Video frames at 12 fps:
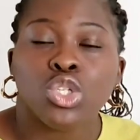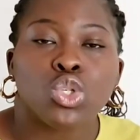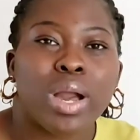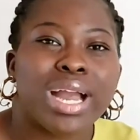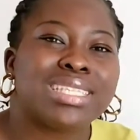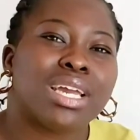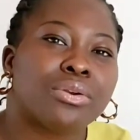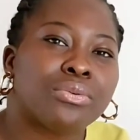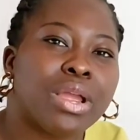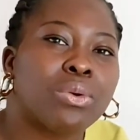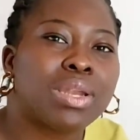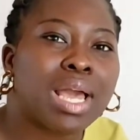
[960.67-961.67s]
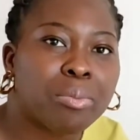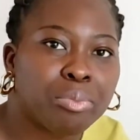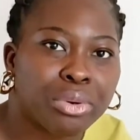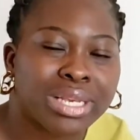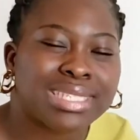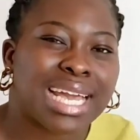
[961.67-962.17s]
So I take regular
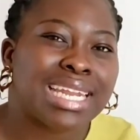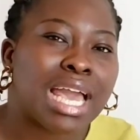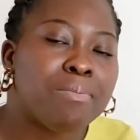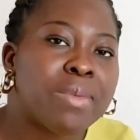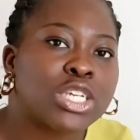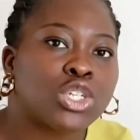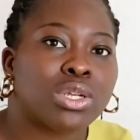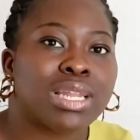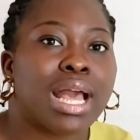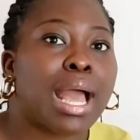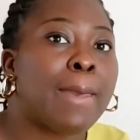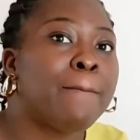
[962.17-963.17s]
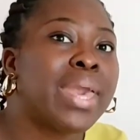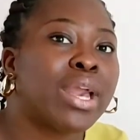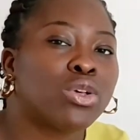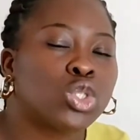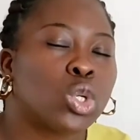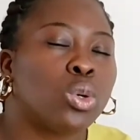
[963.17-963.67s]
breaks, and I make sure that I
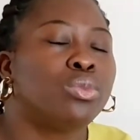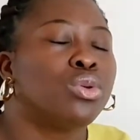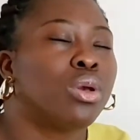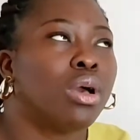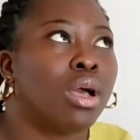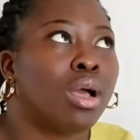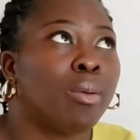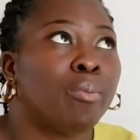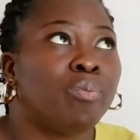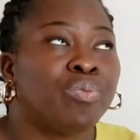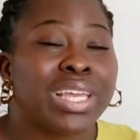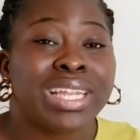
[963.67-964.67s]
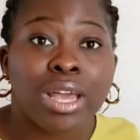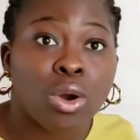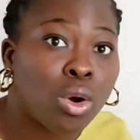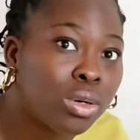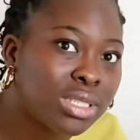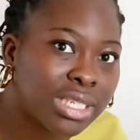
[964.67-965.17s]
make, so in a
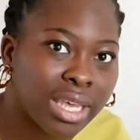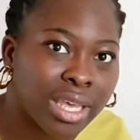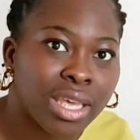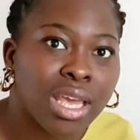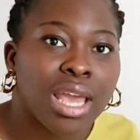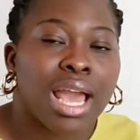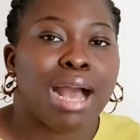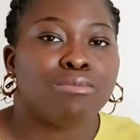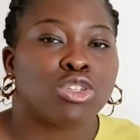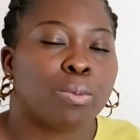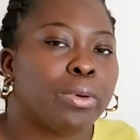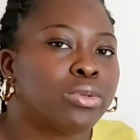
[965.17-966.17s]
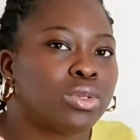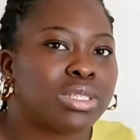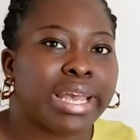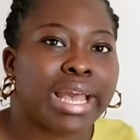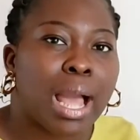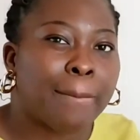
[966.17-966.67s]
whole day I'm supposed to
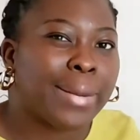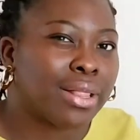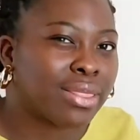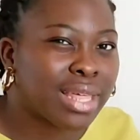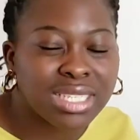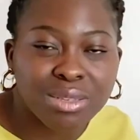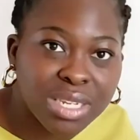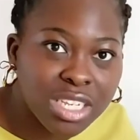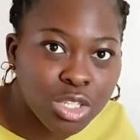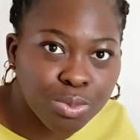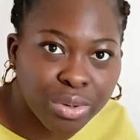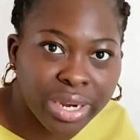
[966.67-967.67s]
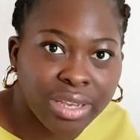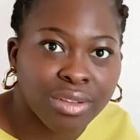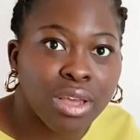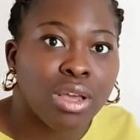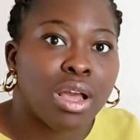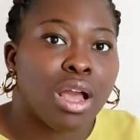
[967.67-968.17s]
take about 30 minutes
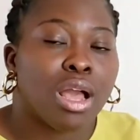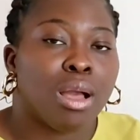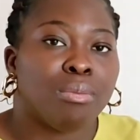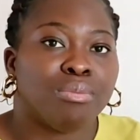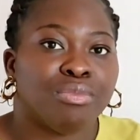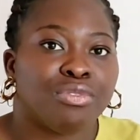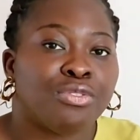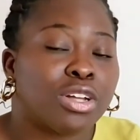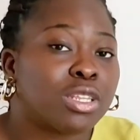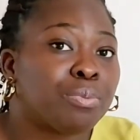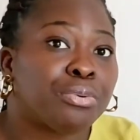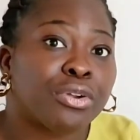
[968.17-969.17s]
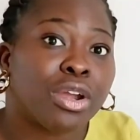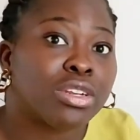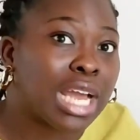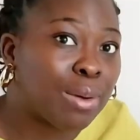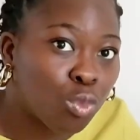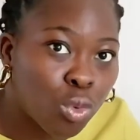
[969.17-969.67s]
break for the period
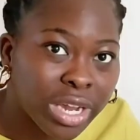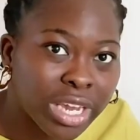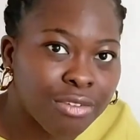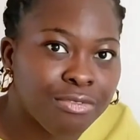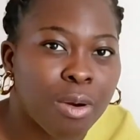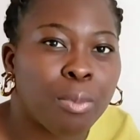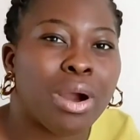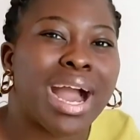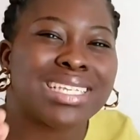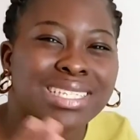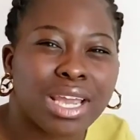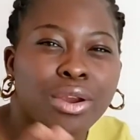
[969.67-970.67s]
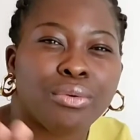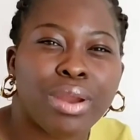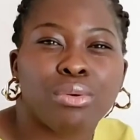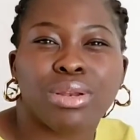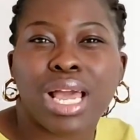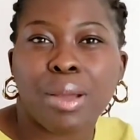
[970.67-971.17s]
I'm working for, but I take
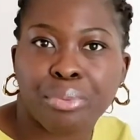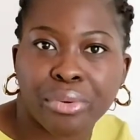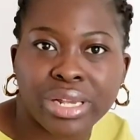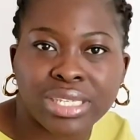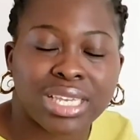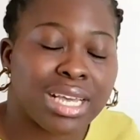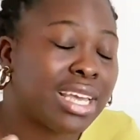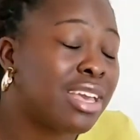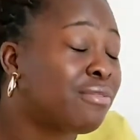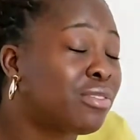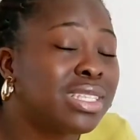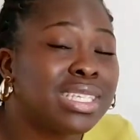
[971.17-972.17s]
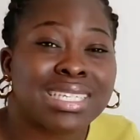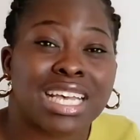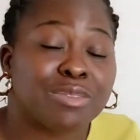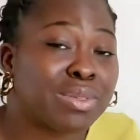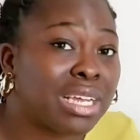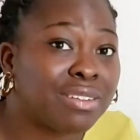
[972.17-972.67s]
regular breaks. Even this
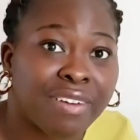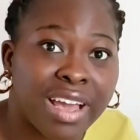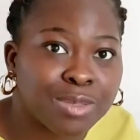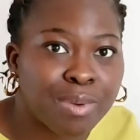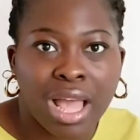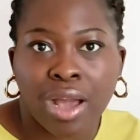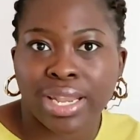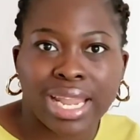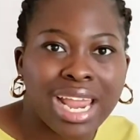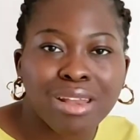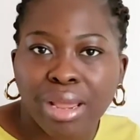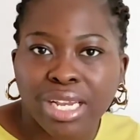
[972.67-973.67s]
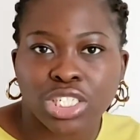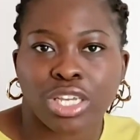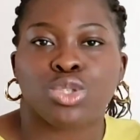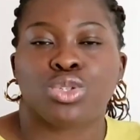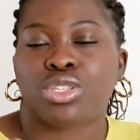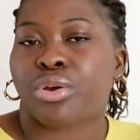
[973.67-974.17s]
has been advised by our line
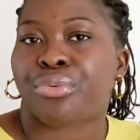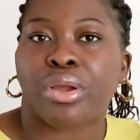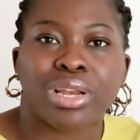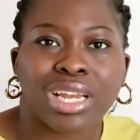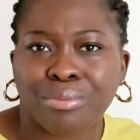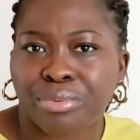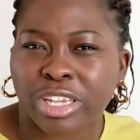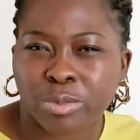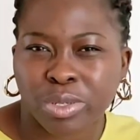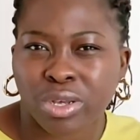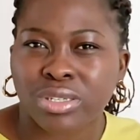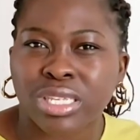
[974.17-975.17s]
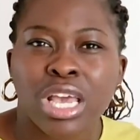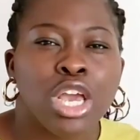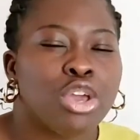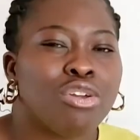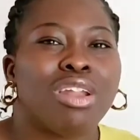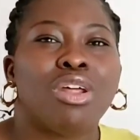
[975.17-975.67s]
managers to take regular breaks, because
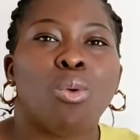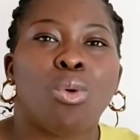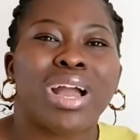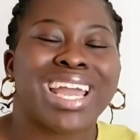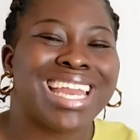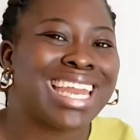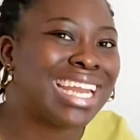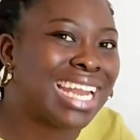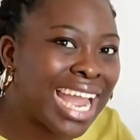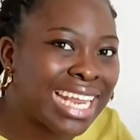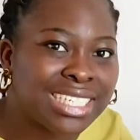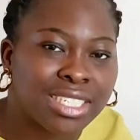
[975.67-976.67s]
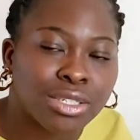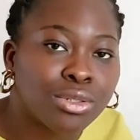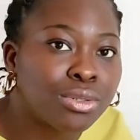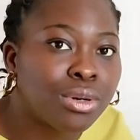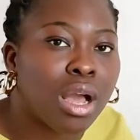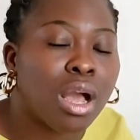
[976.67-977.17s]
you are not working in an
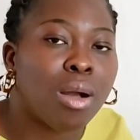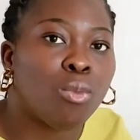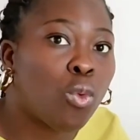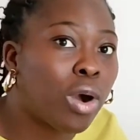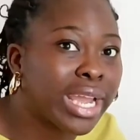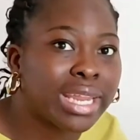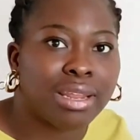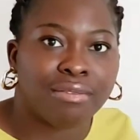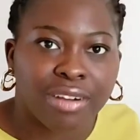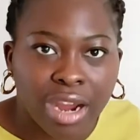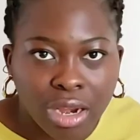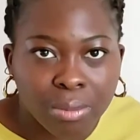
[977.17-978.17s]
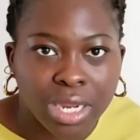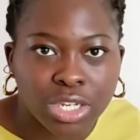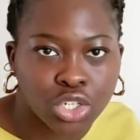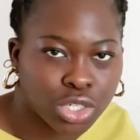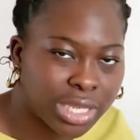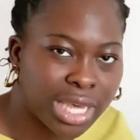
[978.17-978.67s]
ideal working
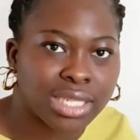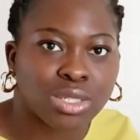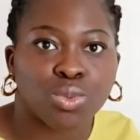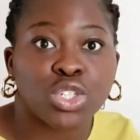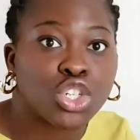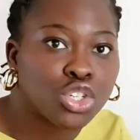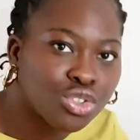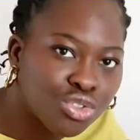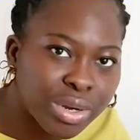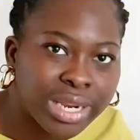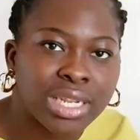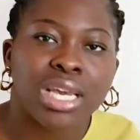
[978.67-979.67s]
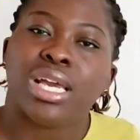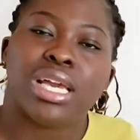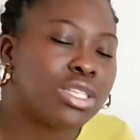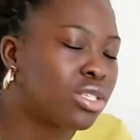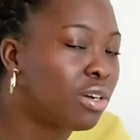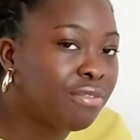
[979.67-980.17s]
environment, you get, with children.
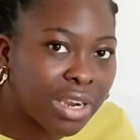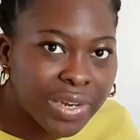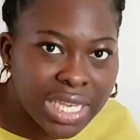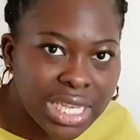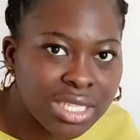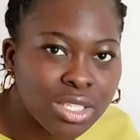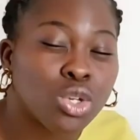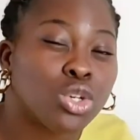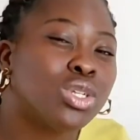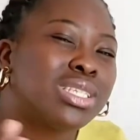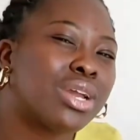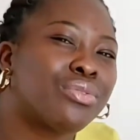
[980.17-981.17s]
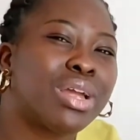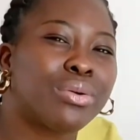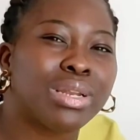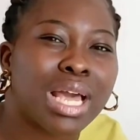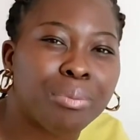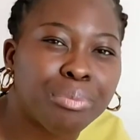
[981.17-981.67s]
It's not very easy, so you take
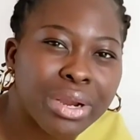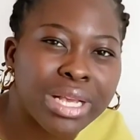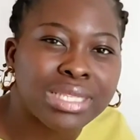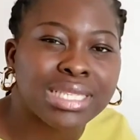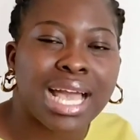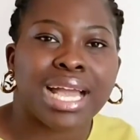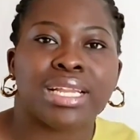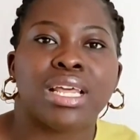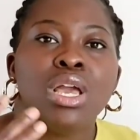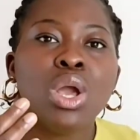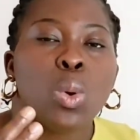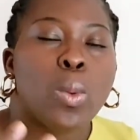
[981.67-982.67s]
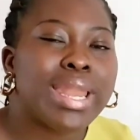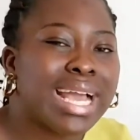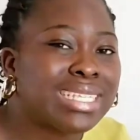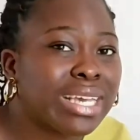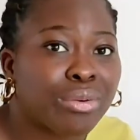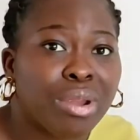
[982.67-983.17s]
regular breaks. And when
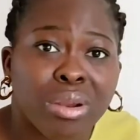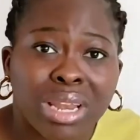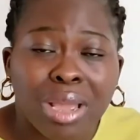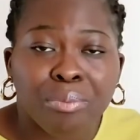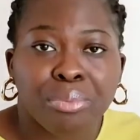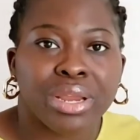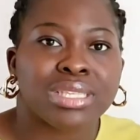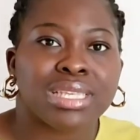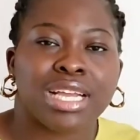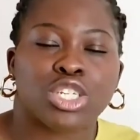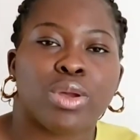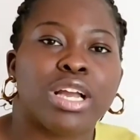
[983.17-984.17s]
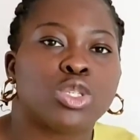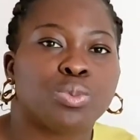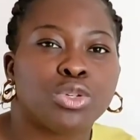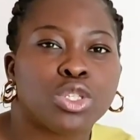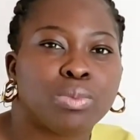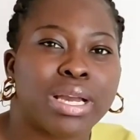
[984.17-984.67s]
I take regular breaks, I try to
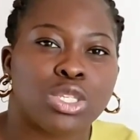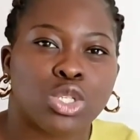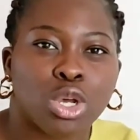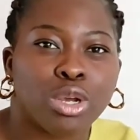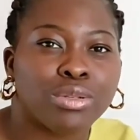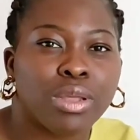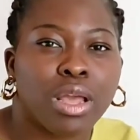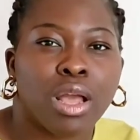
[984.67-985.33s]
put my son,